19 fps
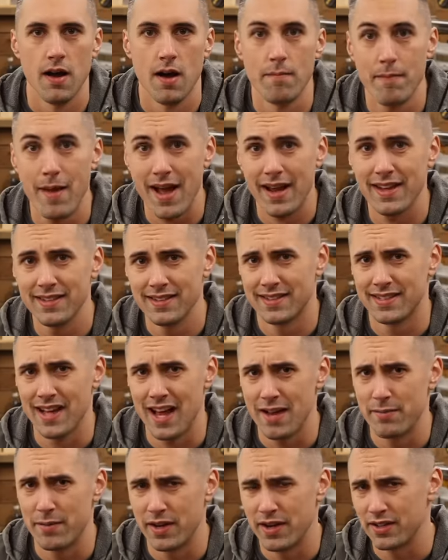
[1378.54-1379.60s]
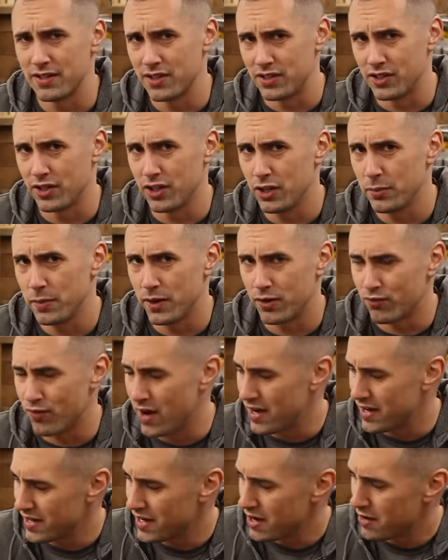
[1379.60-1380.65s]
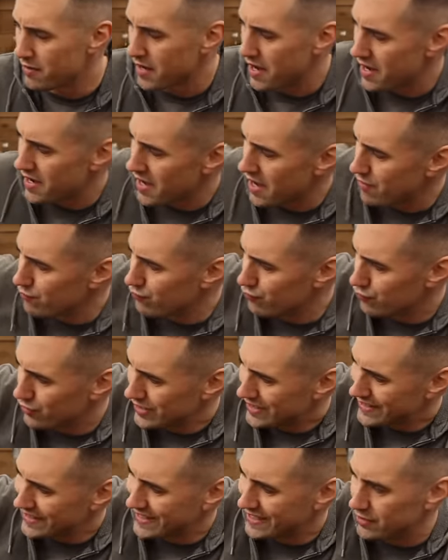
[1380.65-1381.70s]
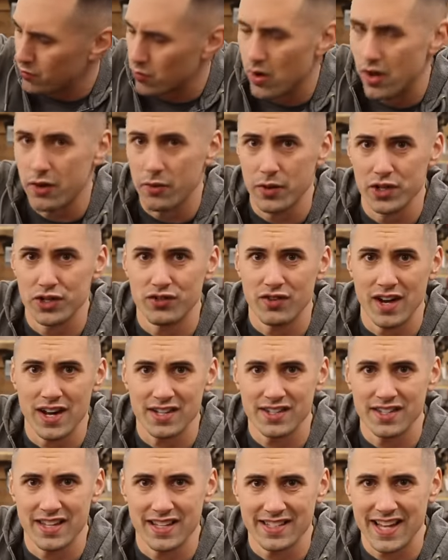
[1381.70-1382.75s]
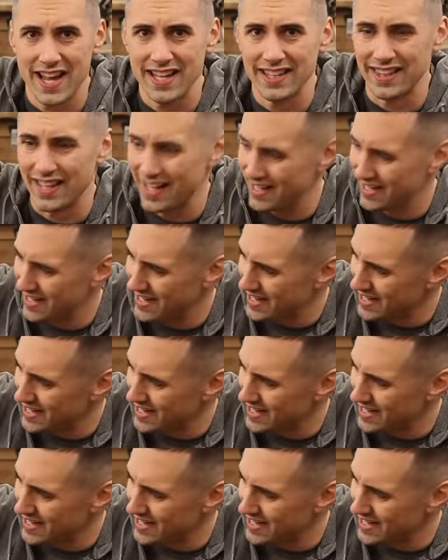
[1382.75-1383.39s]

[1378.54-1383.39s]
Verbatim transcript: I'm back inside because it's a little bit rainy out and I really want to address this headlight.